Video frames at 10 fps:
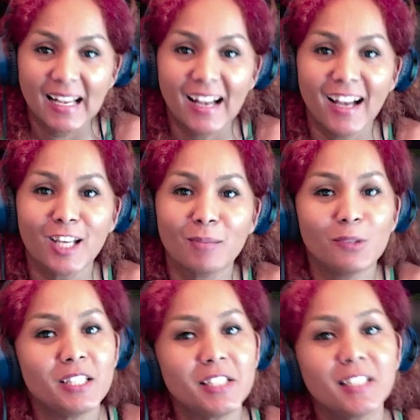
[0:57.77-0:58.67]
I am
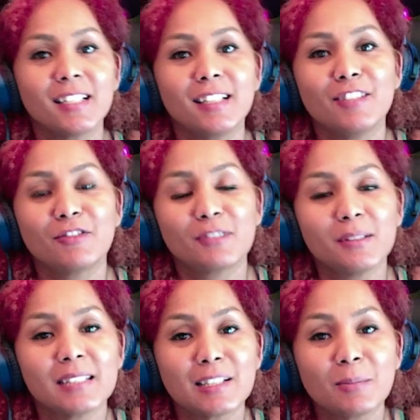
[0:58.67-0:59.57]
originally from
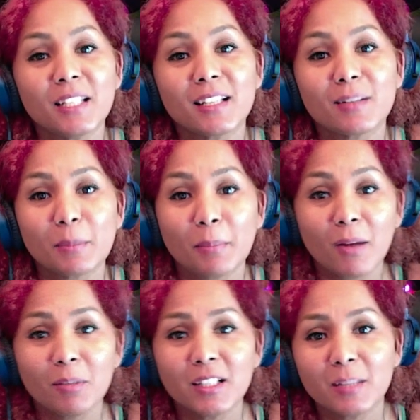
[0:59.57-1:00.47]
the Dominican Republic,